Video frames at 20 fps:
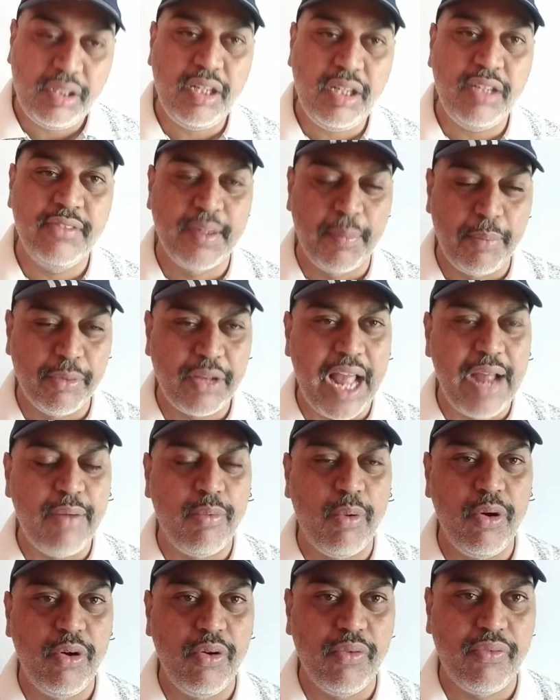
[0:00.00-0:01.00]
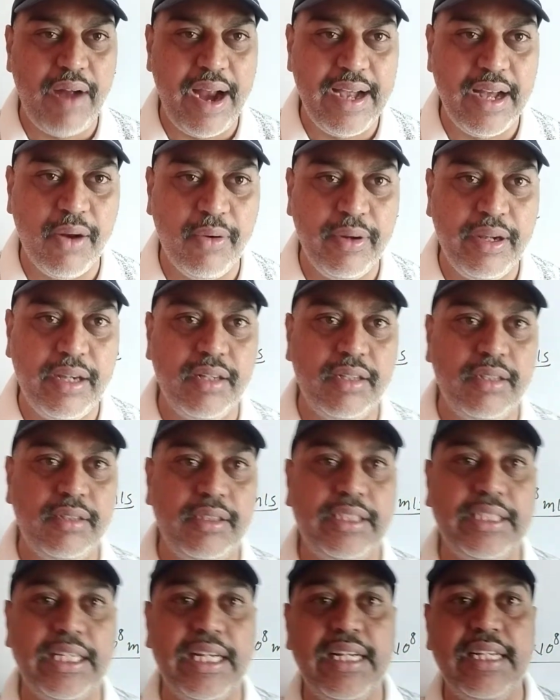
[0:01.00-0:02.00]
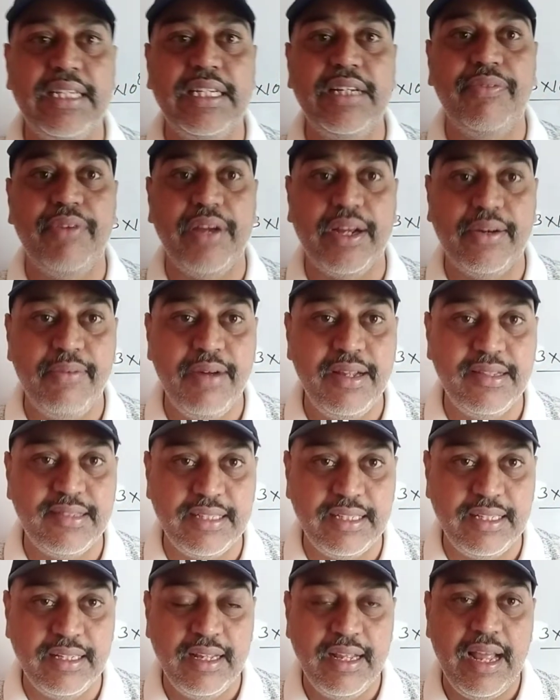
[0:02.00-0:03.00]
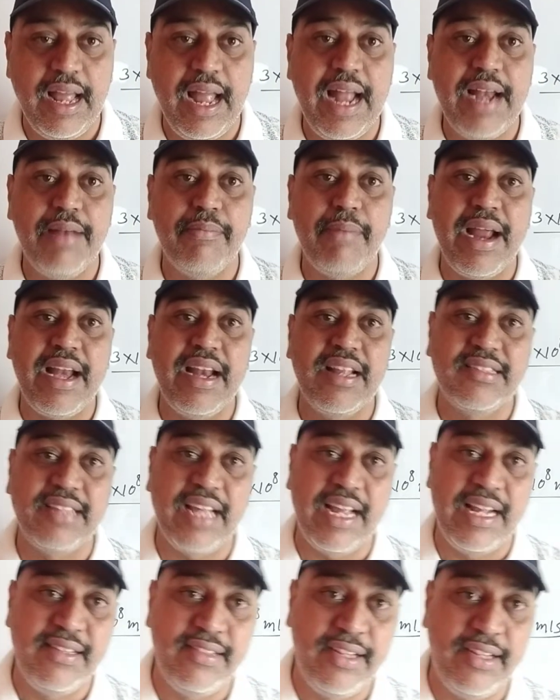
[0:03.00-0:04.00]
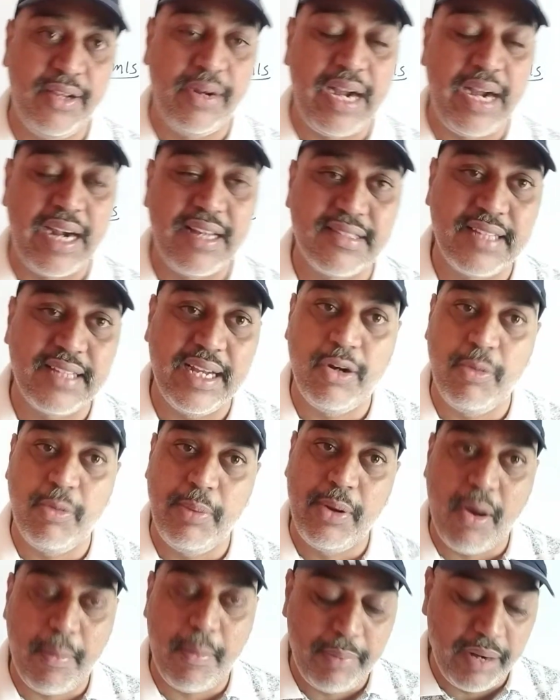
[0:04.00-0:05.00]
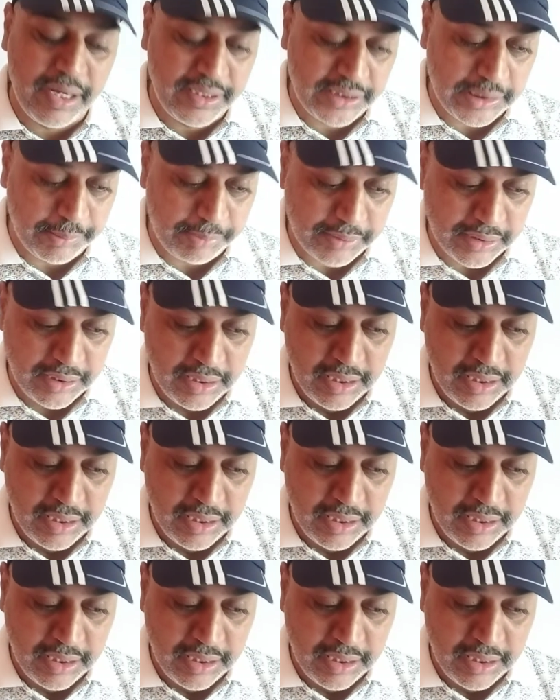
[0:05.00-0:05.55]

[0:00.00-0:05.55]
Suppose I want to find out change in frequency n minus n0, that is said to be Doppler shift.